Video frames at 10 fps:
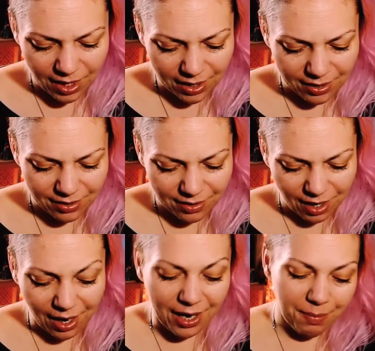as
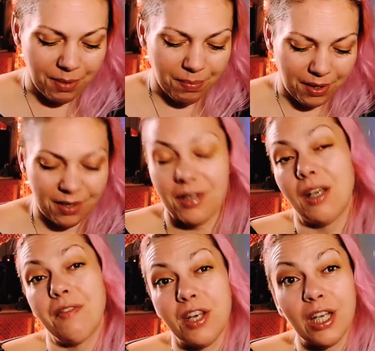I am a part
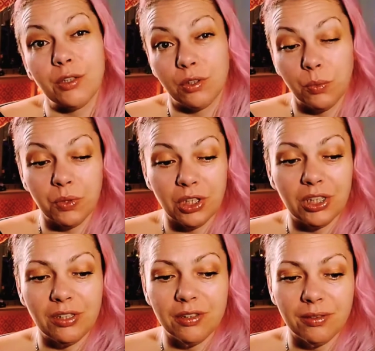of the natural
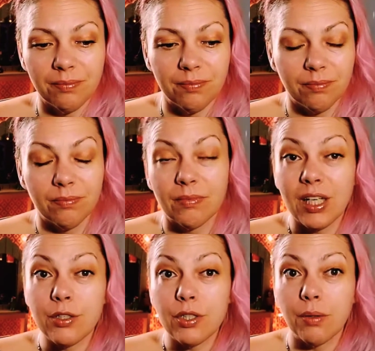world.
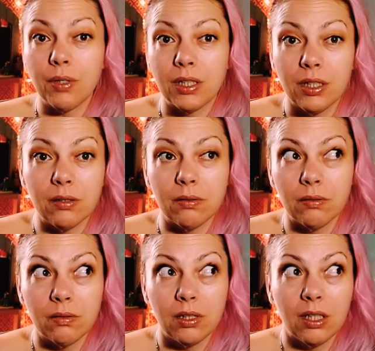And so are you.
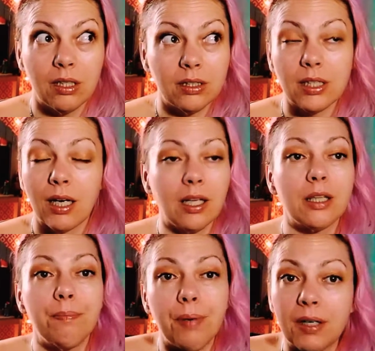And it's kind of like
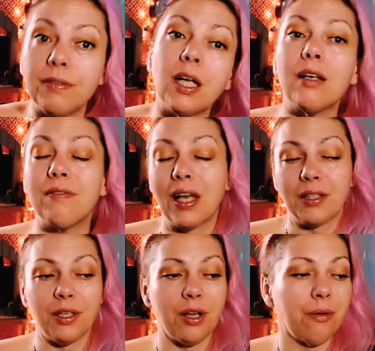the butterfly
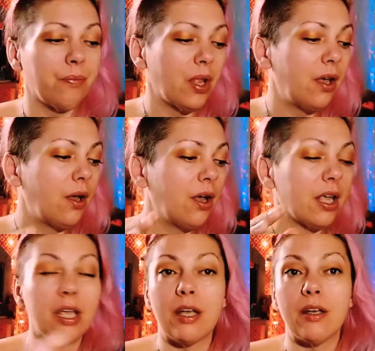effect, you know?
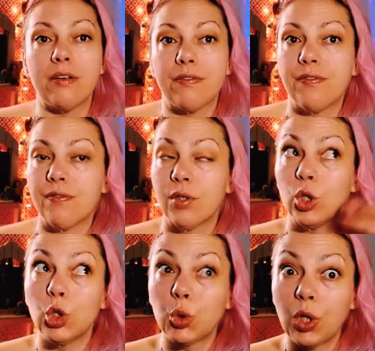If
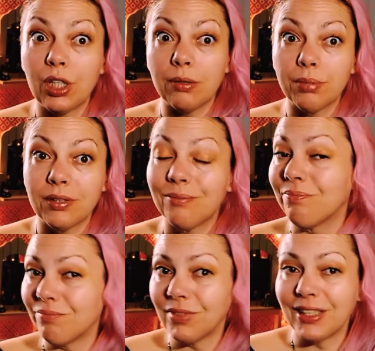Trump,
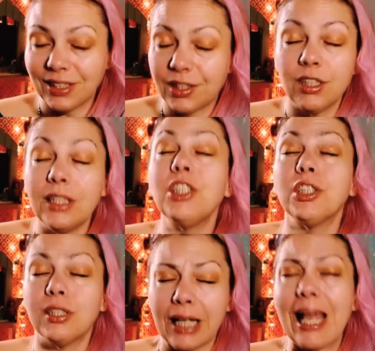let's
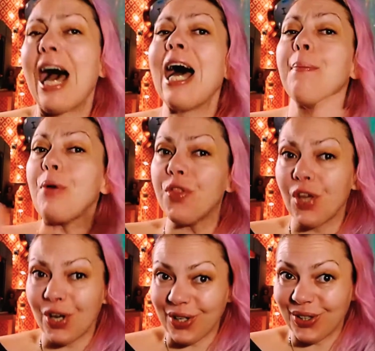just say a
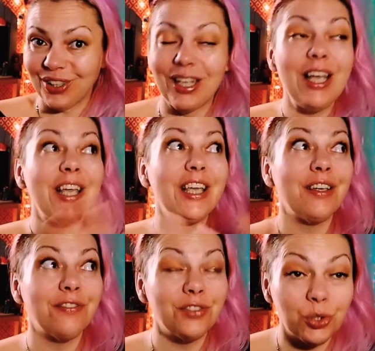hypothetical,
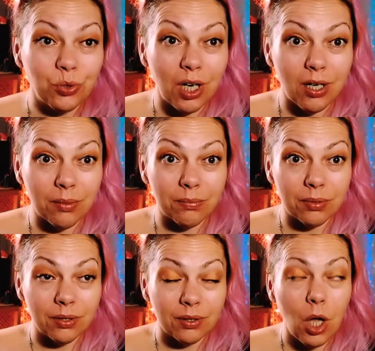if Trump
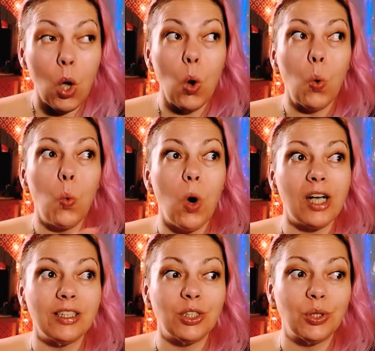
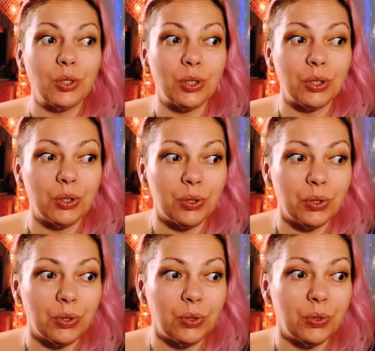wants
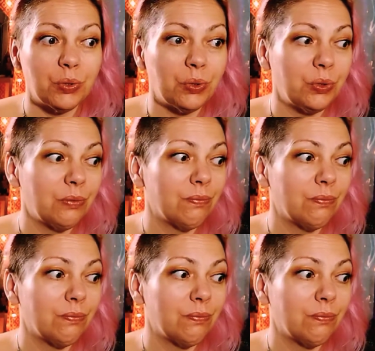to